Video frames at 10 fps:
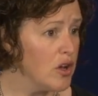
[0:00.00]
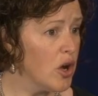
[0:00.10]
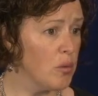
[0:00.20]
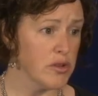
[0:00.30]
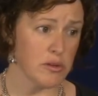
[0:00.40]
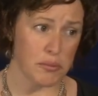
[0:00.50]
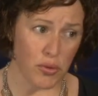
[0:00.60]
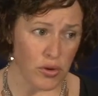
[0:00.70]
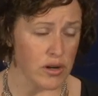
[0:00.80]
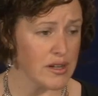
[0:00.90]
or was a
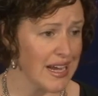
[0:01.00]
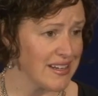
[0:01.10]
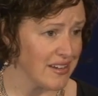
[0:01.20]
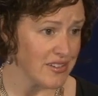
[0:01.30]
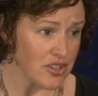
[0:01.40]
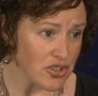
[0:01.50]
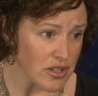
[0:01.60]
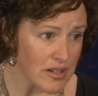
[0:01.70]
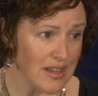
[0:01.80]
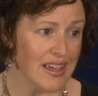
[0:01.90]
poor diagnostician.